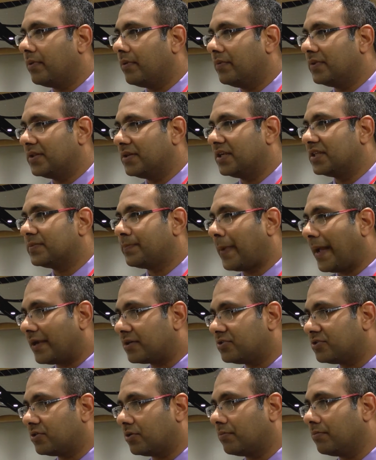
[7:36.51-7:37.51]
within a
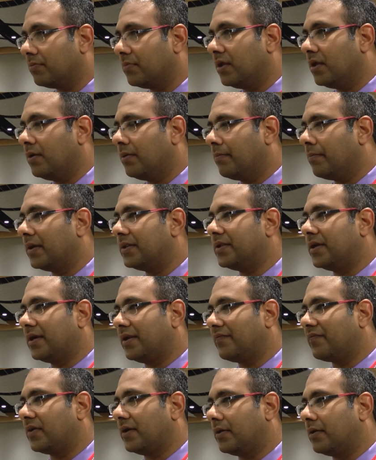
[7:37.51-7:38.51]
spectrum, but they're
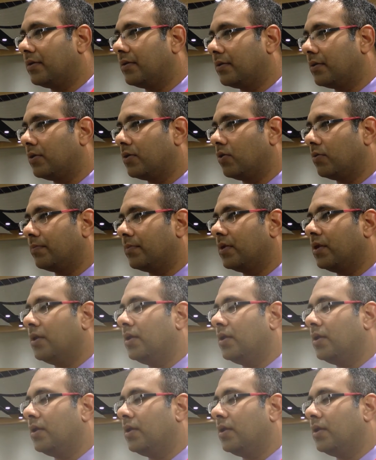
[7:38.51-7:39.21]
different group.